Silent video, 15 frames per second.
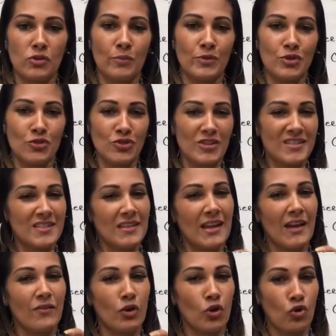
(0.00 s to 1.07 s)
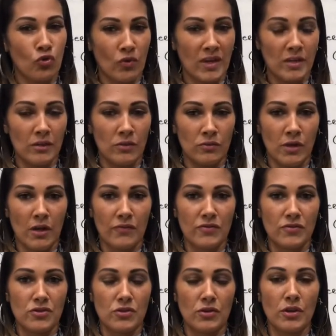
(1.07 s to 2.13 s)
but you just didn't have a great loan
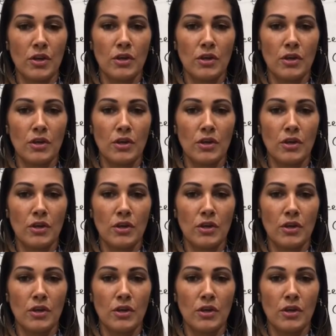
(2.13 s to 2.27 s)
officer.